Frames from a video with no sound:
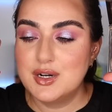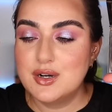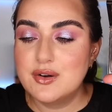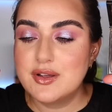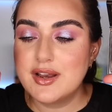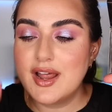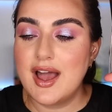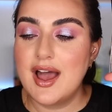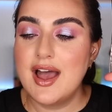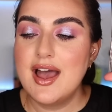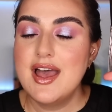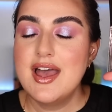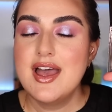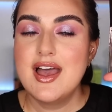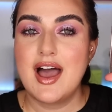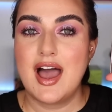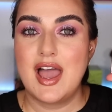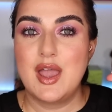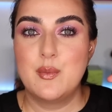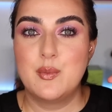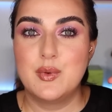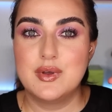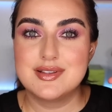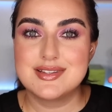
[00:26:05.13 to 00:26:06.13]
Huda.
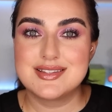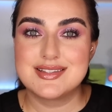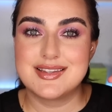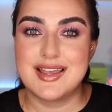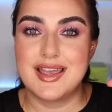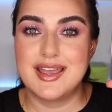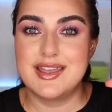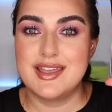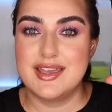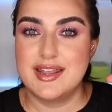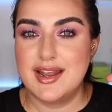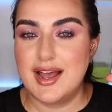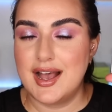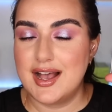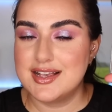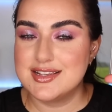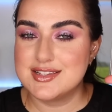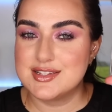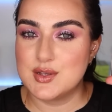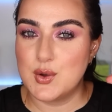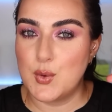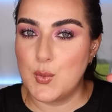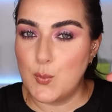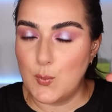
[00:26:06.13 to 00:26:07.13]
I will say it
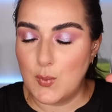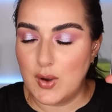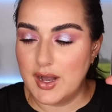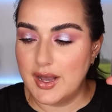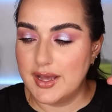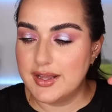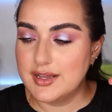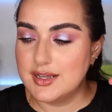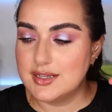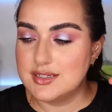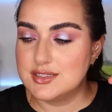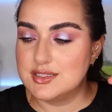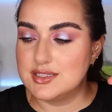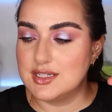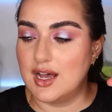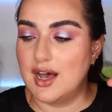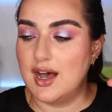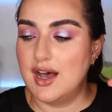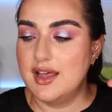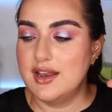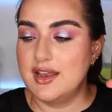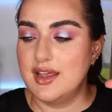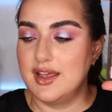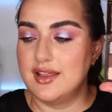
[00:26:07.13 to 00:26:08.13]
has one
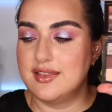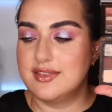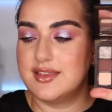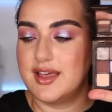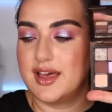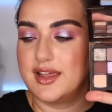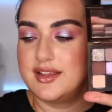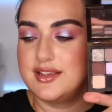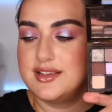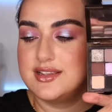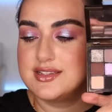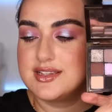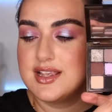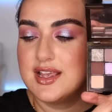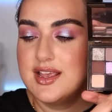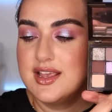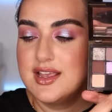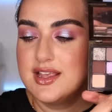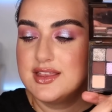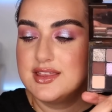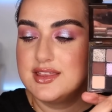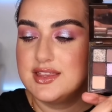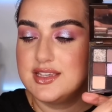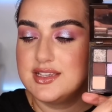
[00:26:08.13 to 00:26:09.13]
dot and that is
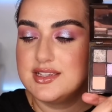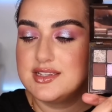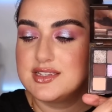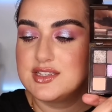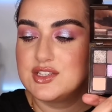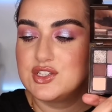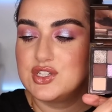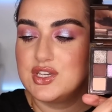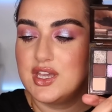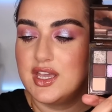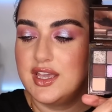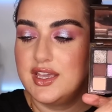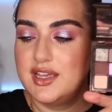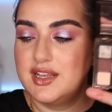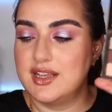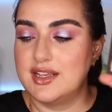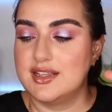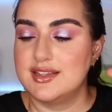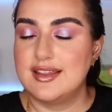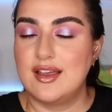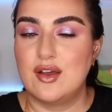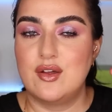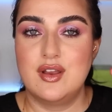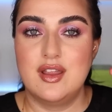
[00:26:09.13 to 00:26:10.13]
this
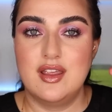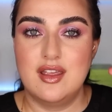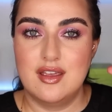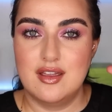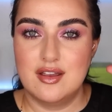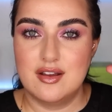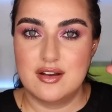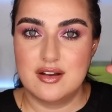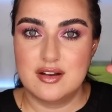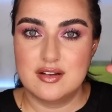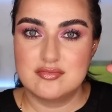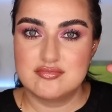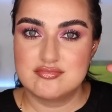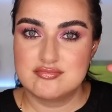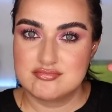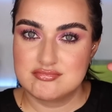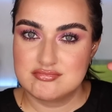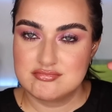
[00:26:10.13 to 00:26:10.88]
shade down here.